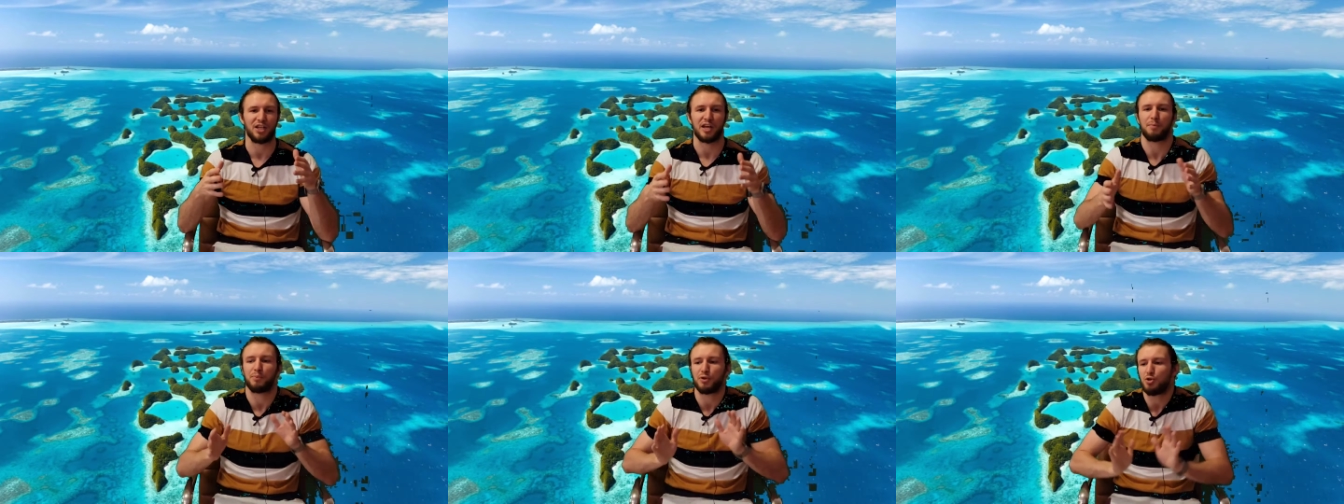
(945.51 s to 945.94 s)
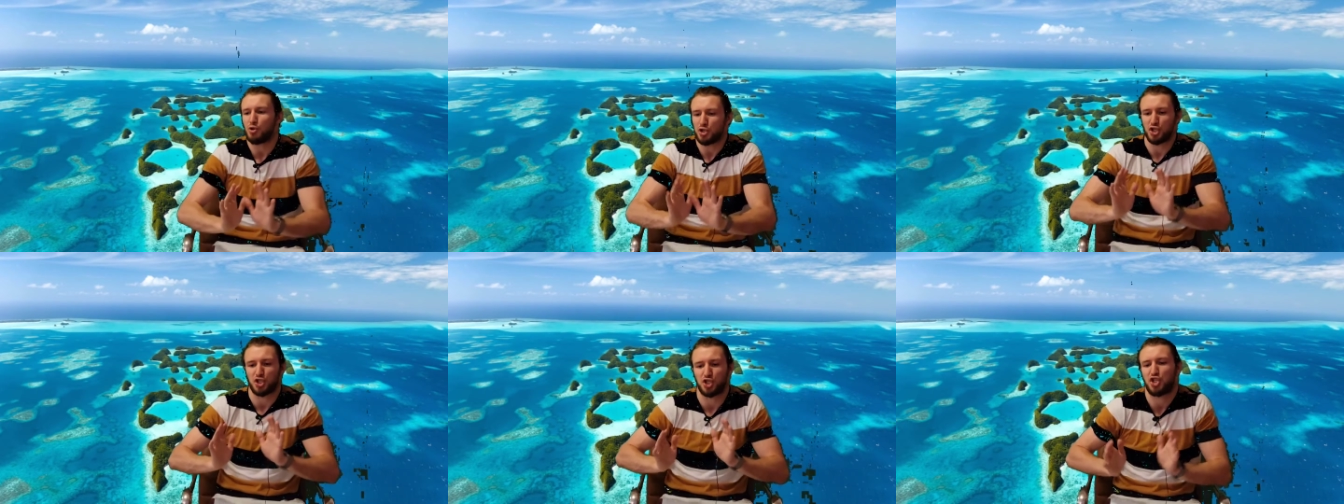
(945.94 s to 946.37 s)
Like
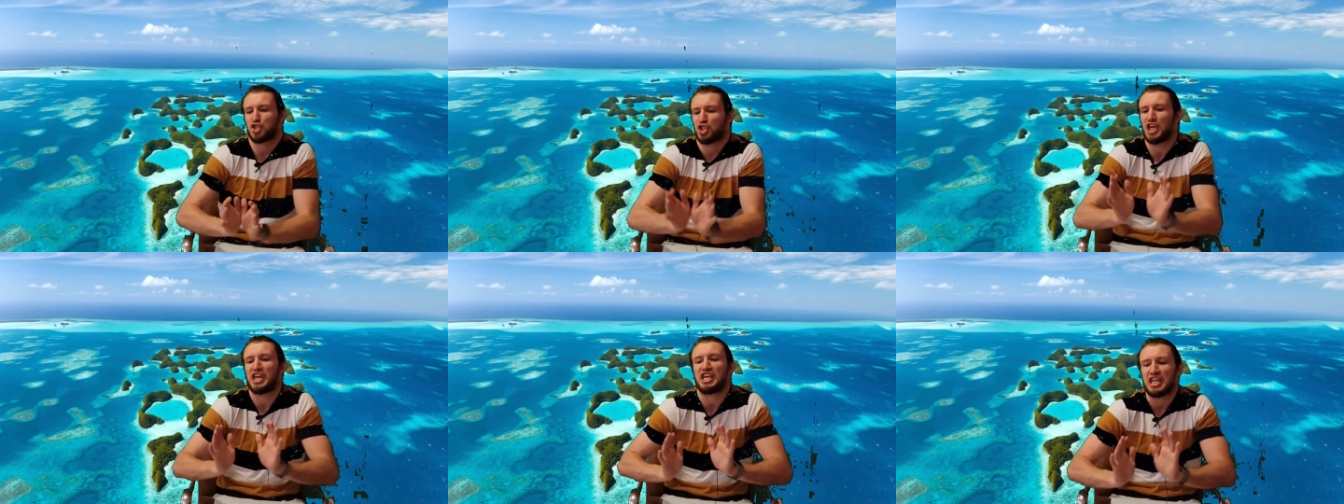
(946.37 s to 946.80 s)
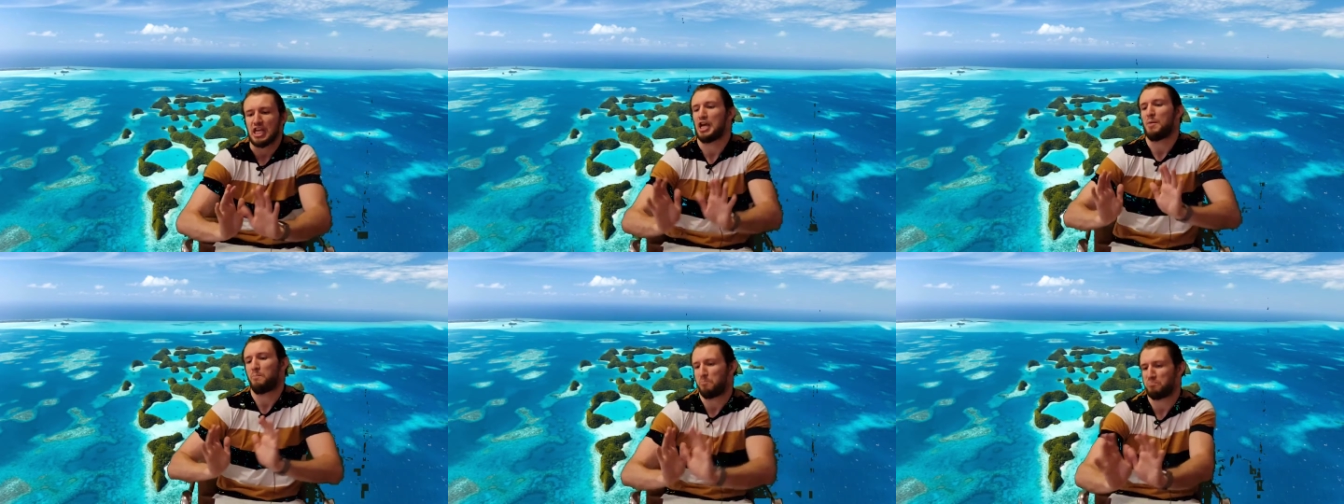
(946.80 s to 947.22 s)
producers, just like
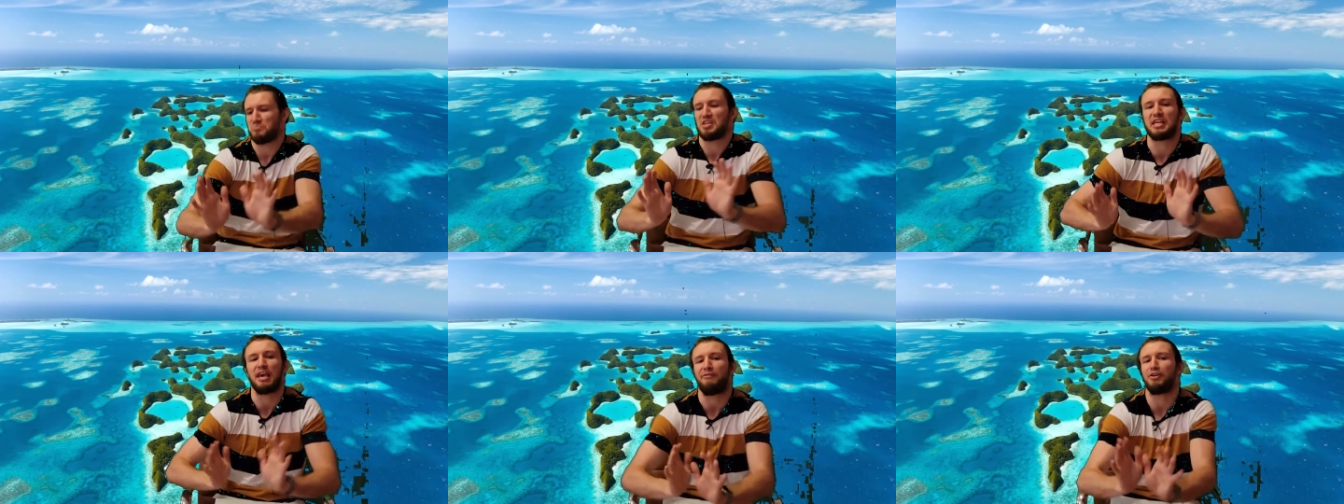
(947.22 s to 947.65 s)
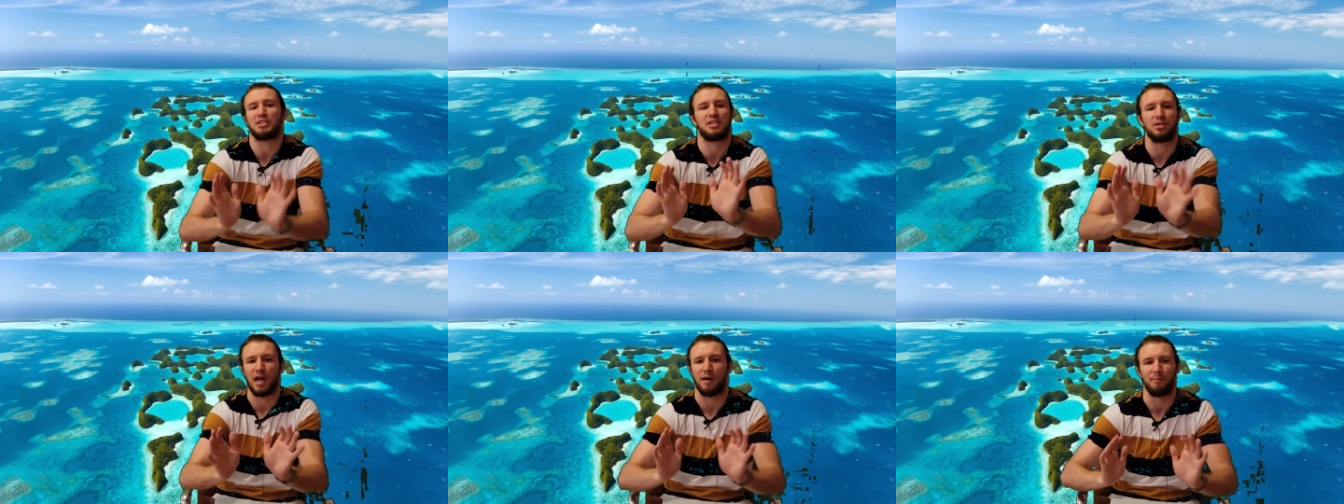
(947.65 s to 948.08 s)
give it
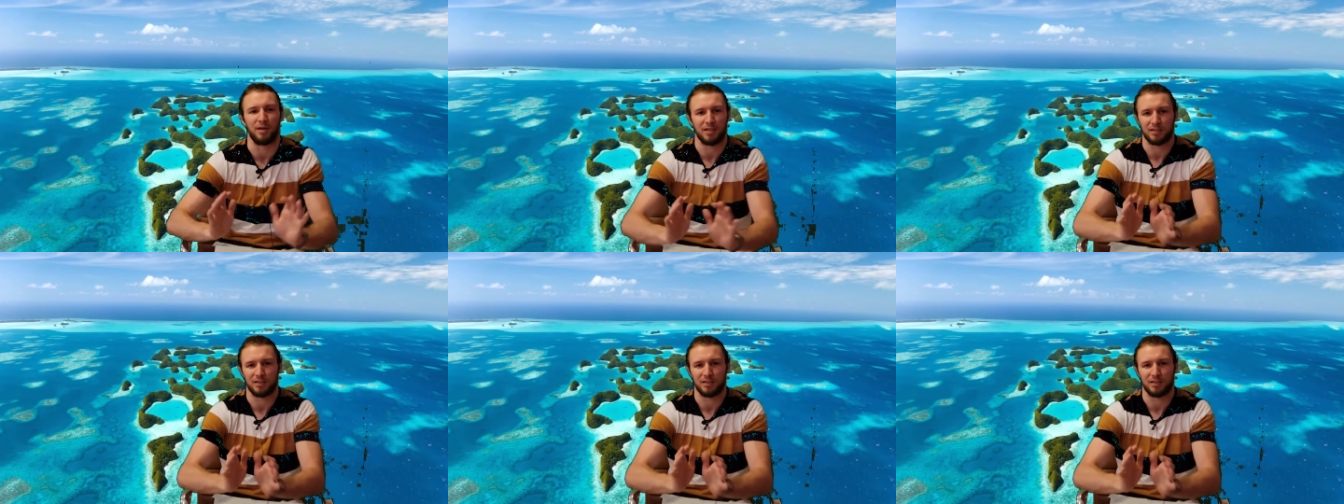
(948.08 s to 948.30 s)
to them.